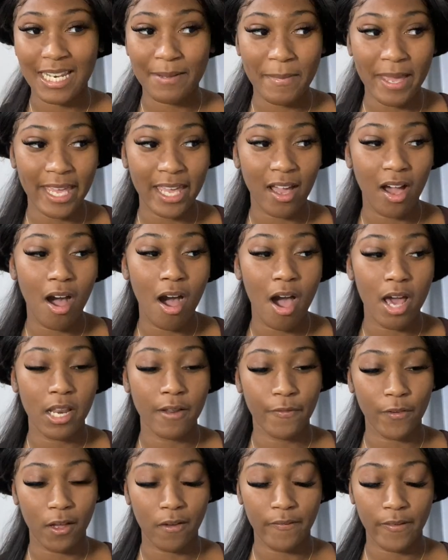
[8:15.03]
make it harder
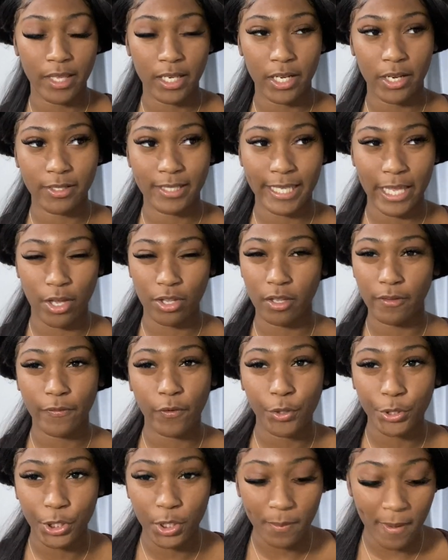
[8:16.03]
for your videos to get on the
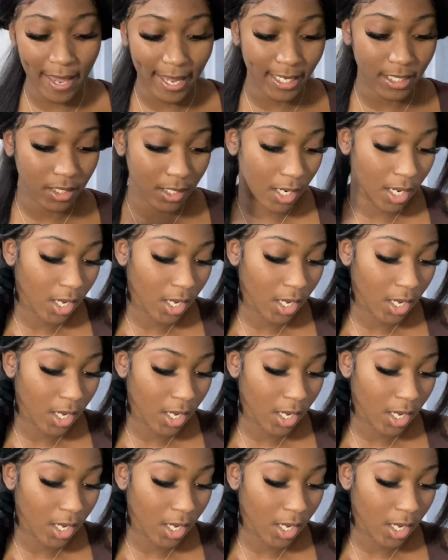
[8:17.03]
For You page,